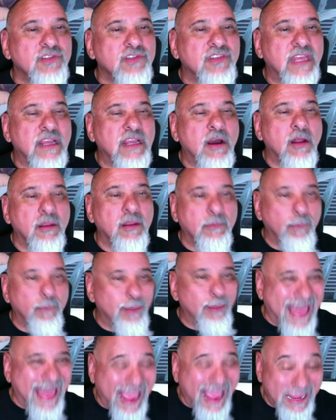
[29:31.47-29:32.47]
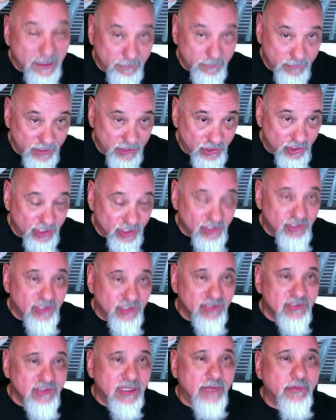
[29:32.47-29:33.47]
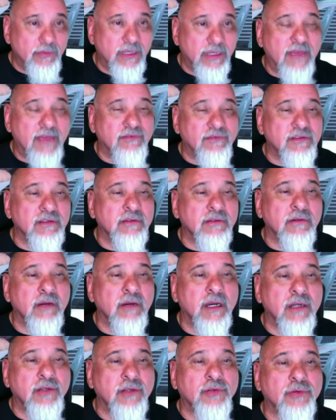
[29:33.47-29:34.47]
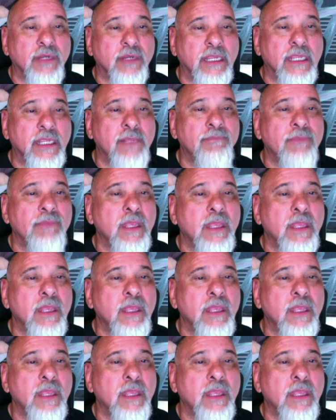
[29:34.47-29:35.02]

They call them black magicians. I would have to agree.